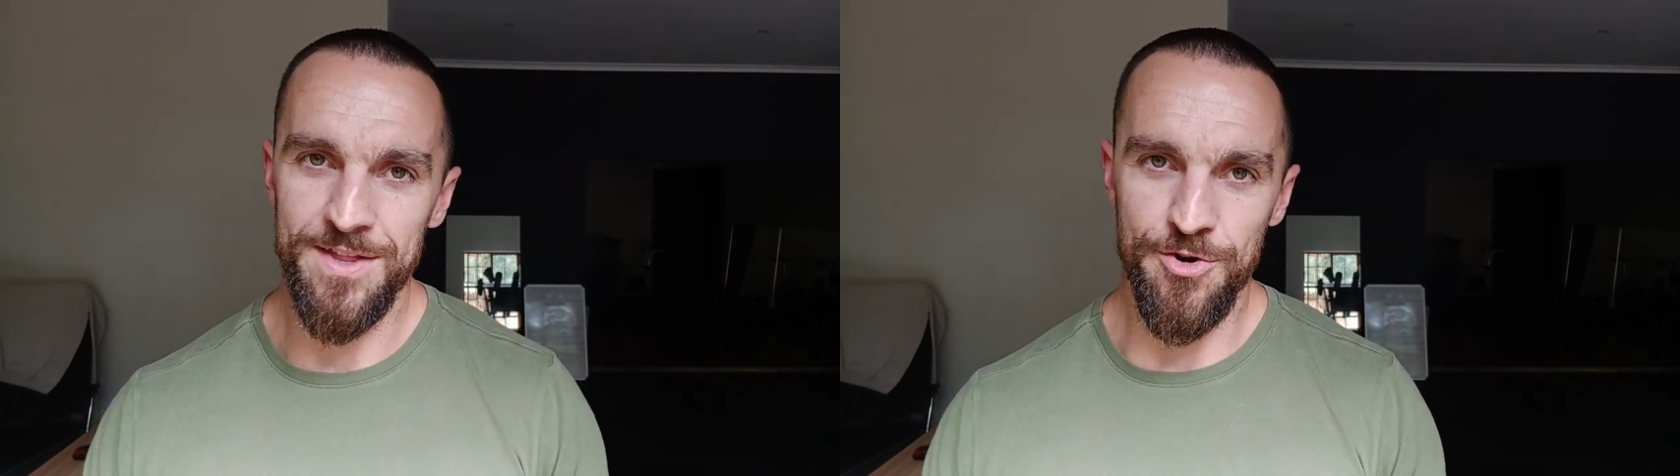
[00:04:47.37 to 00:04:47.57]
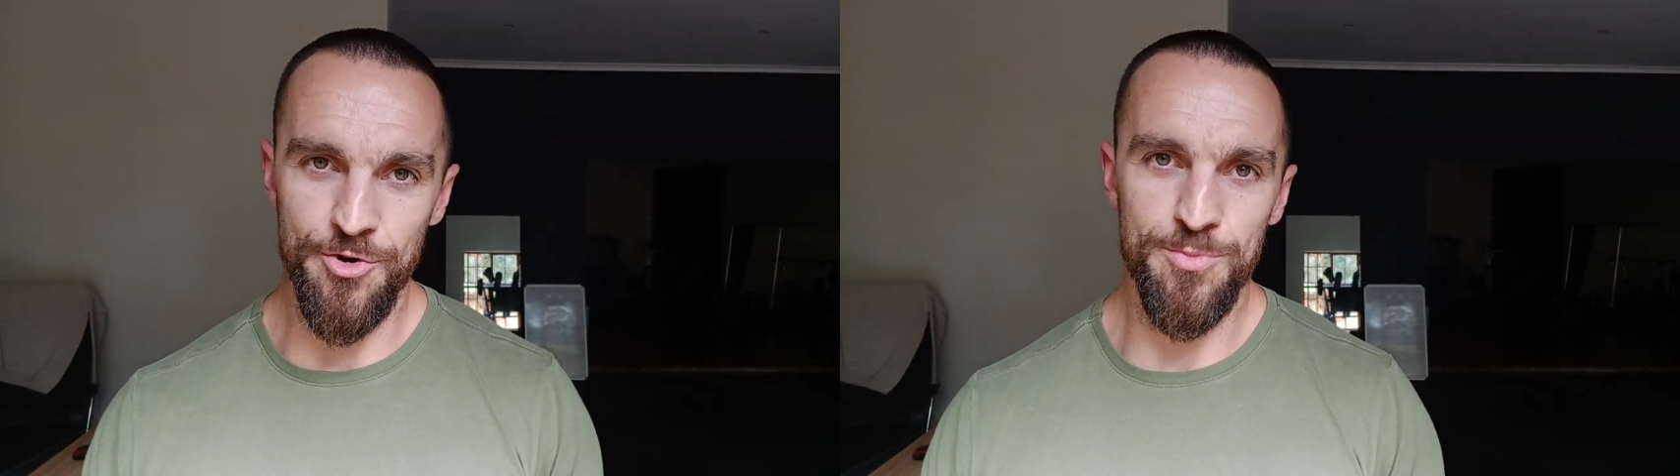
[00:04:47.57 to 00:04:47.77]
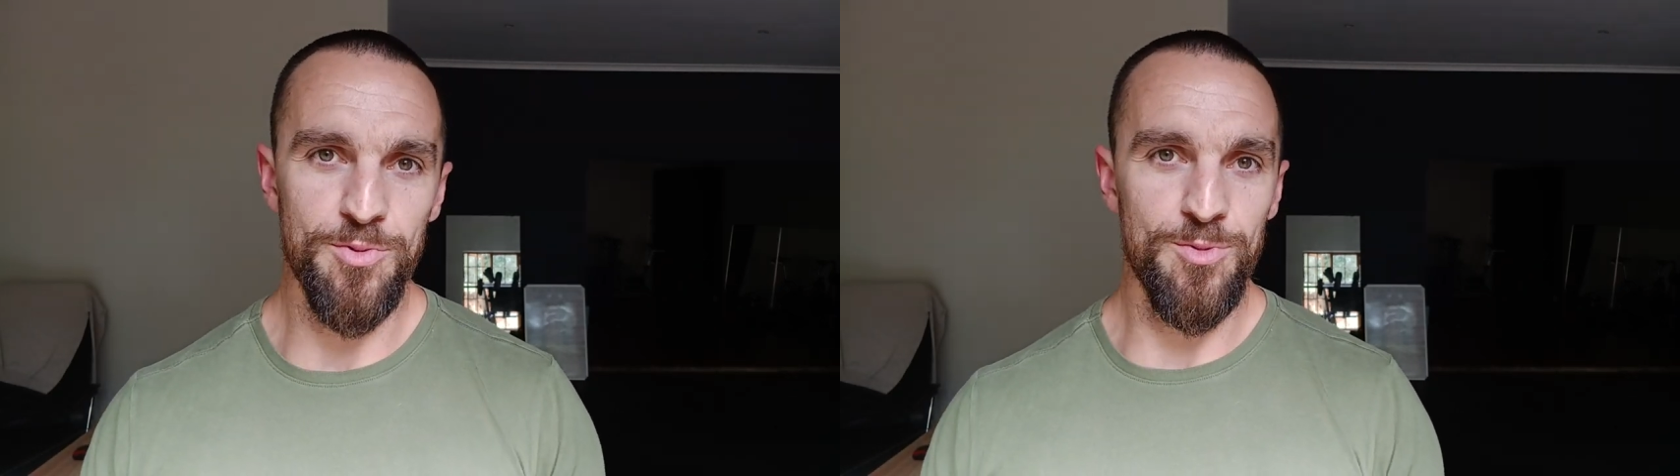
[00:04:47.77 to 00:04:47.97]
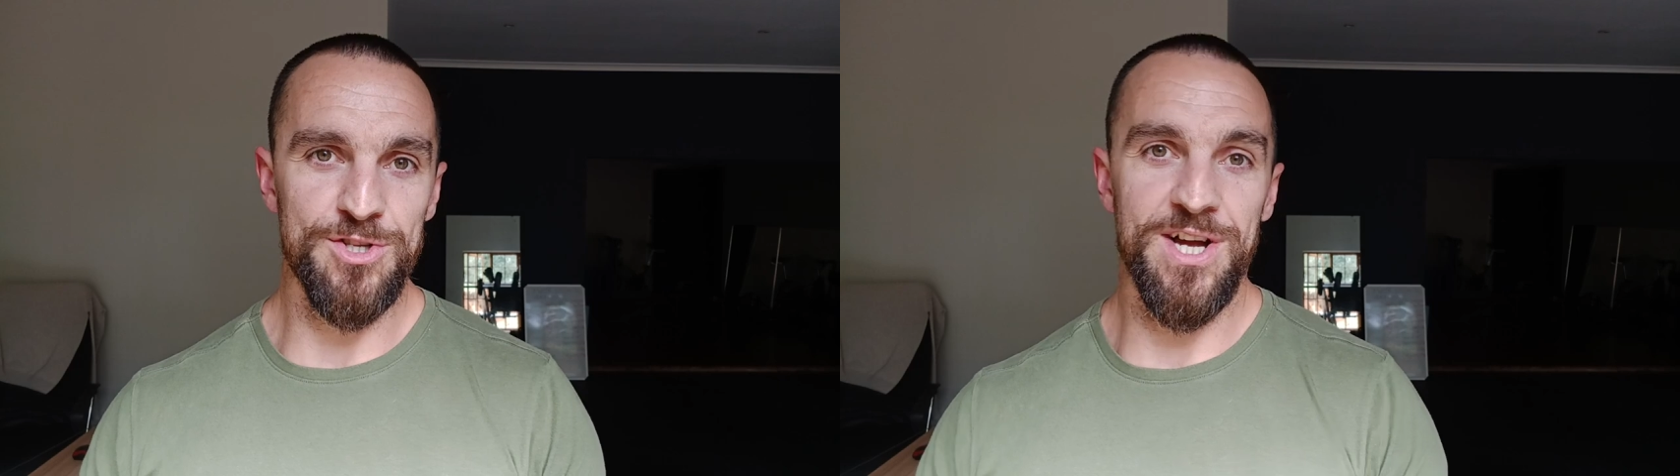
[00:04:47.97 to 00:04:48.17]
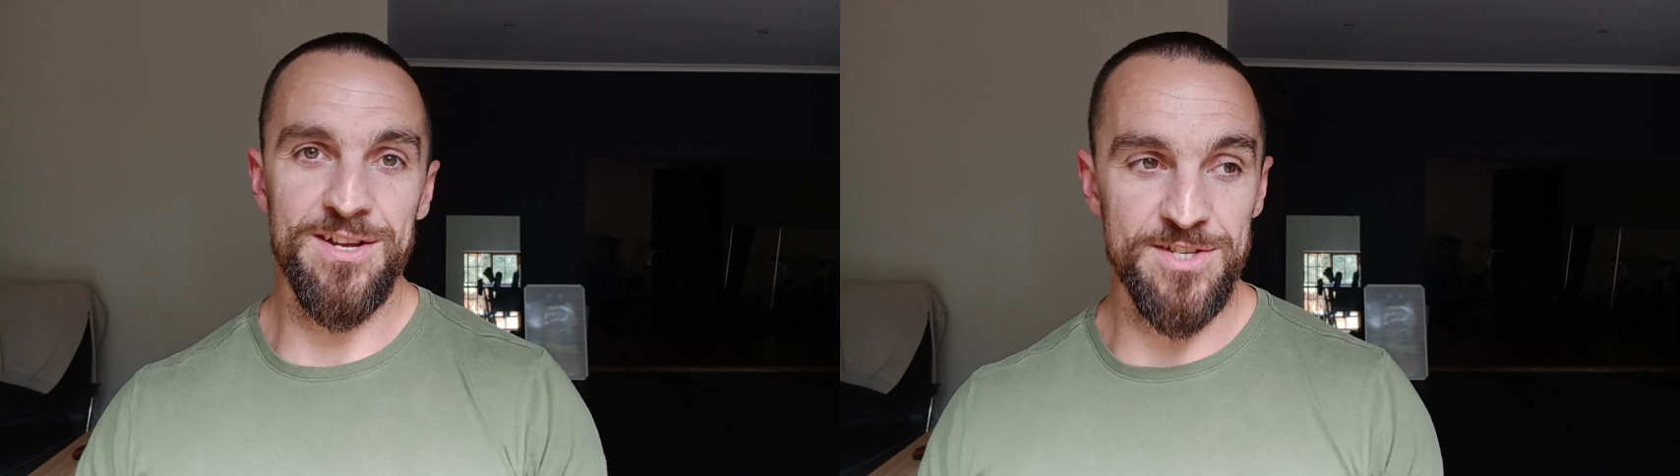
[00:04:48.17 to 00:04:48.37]
the group
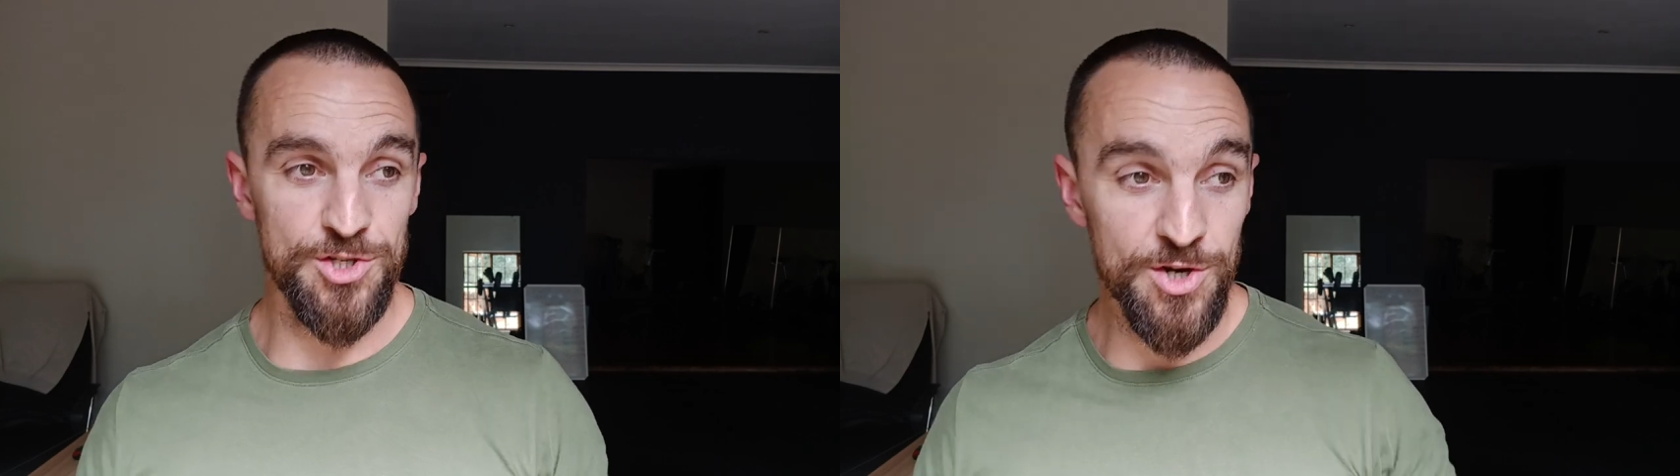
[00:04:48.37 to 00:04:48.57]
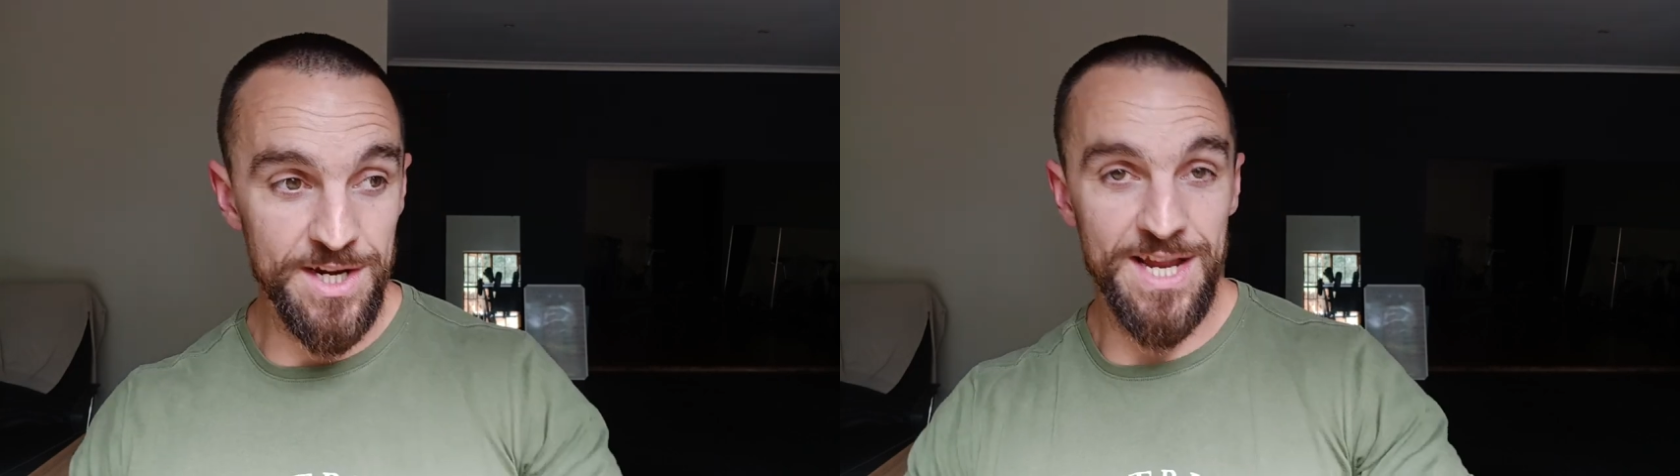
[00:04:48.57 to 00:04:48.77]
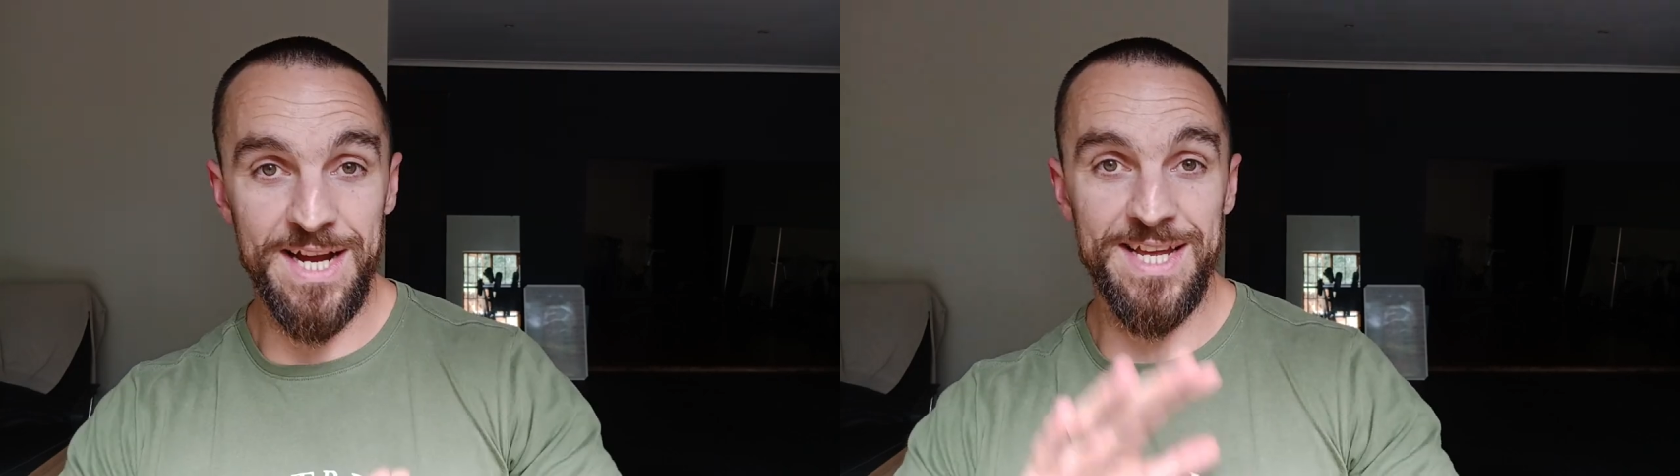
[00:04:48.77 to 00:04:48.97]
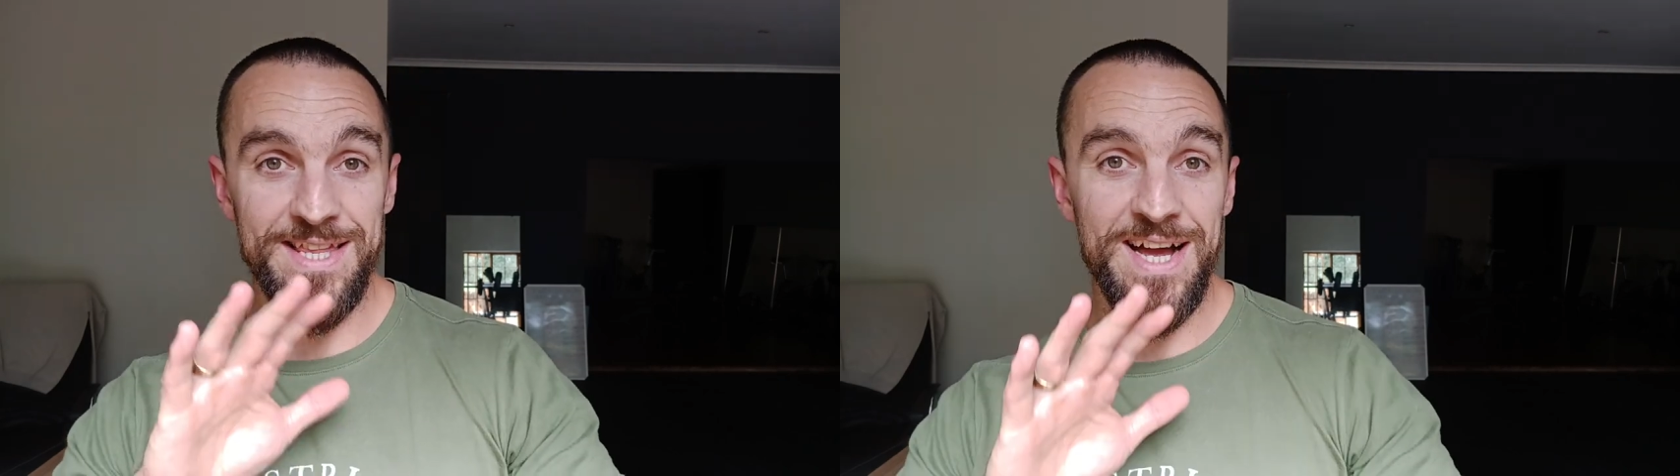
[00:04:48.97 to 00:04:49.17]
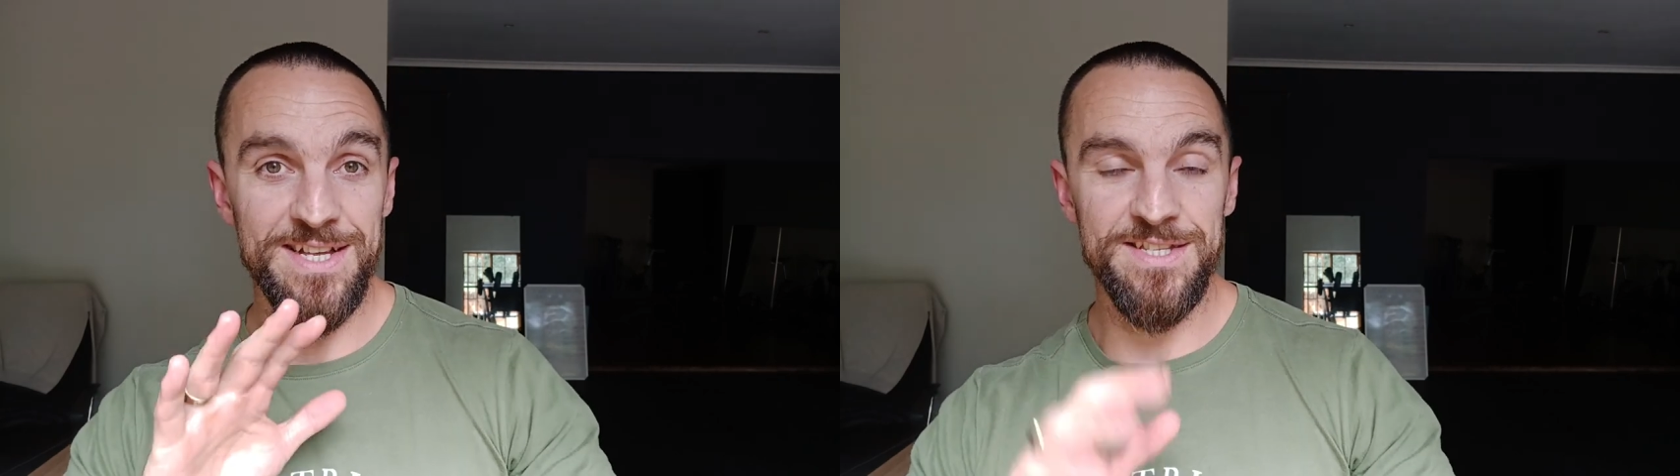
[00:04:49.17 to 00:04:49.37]
what your house is looking like
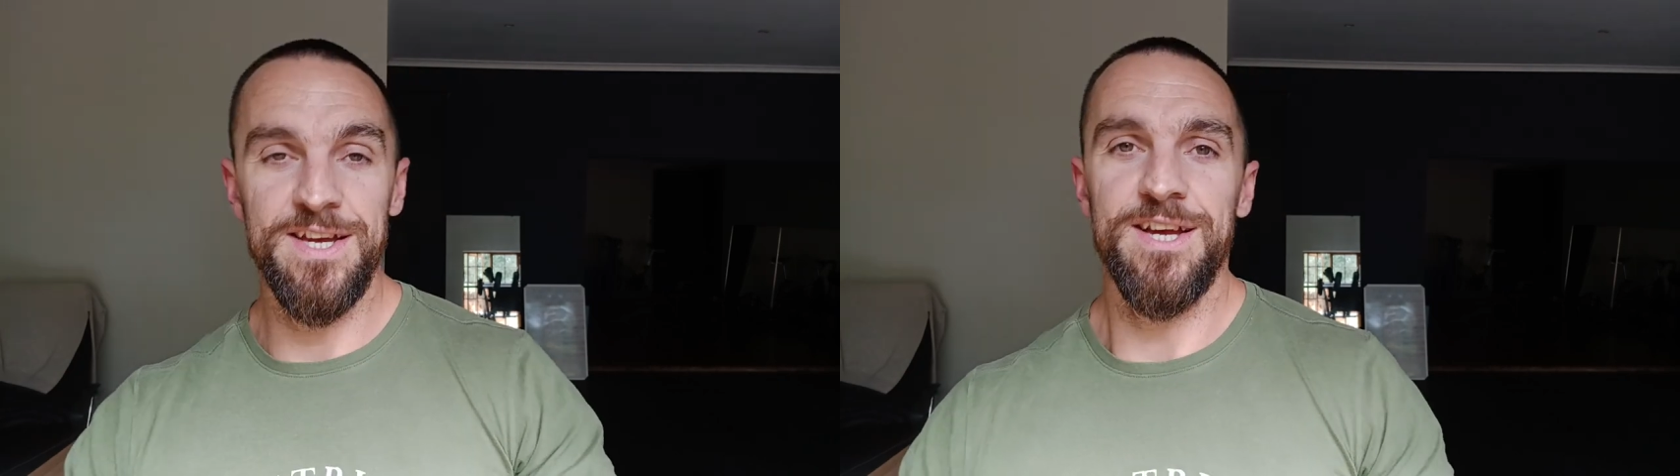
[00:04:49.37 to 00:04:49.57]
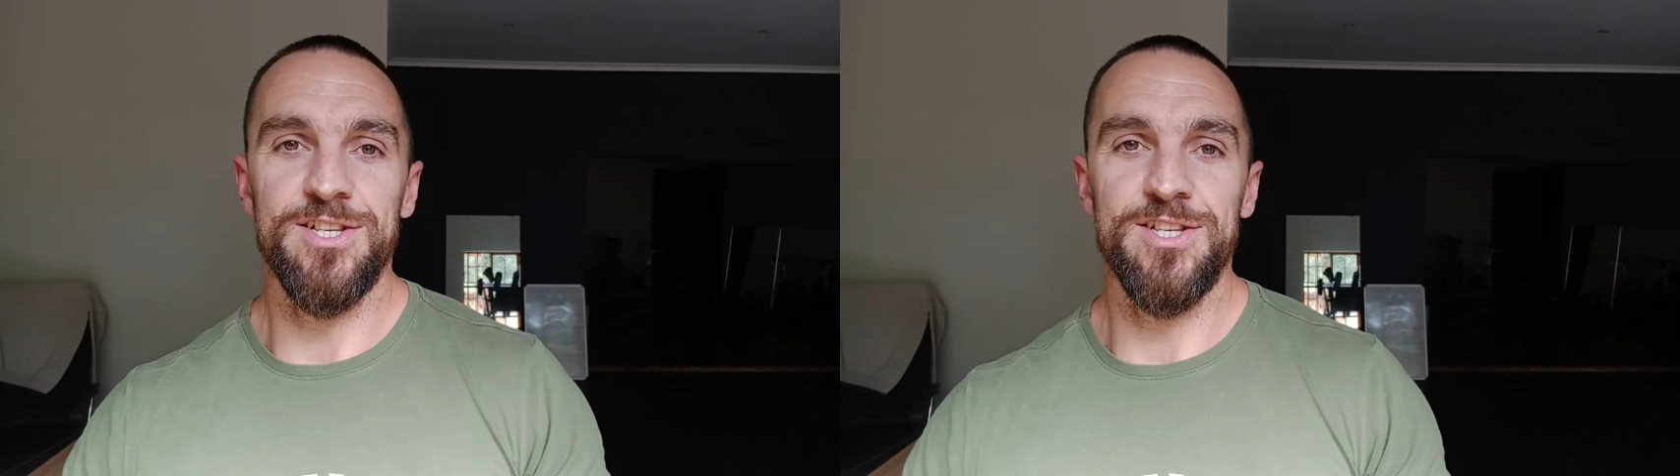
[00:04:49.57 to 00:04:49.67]
at night